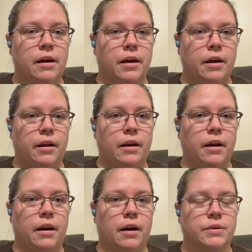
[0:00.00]

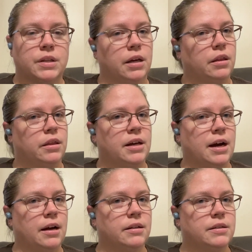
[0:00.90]
and I was like,
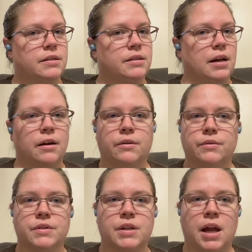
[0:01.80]
that
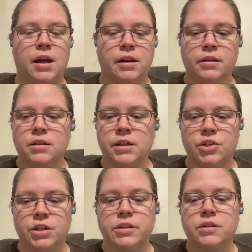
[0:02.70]
sounds kind of
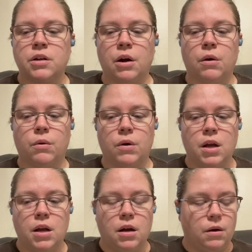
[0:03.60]
delicious. So
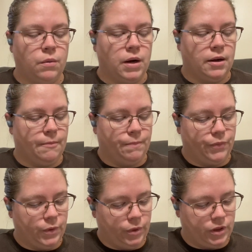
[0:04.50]

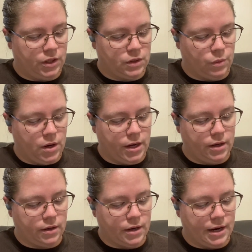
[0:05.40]
with this
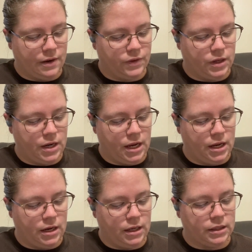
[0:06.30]
one having
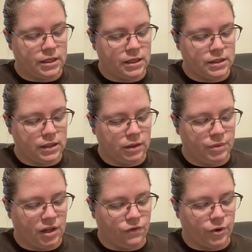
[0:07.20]
an intense
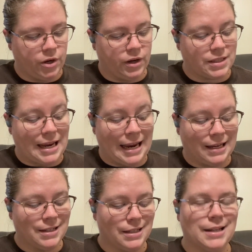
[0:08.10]
lemony fragrance
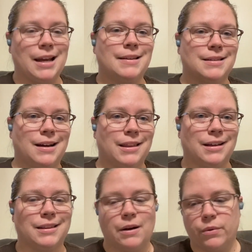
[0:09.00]
and taste, I
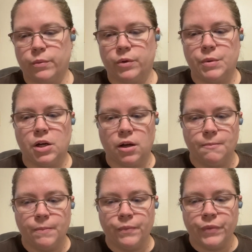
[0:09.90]
thought that one would be good.
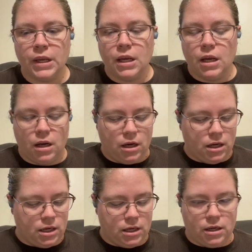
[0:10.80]

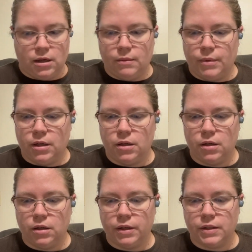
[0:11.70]

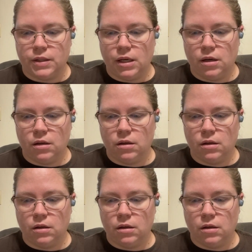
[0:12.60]
Let's see.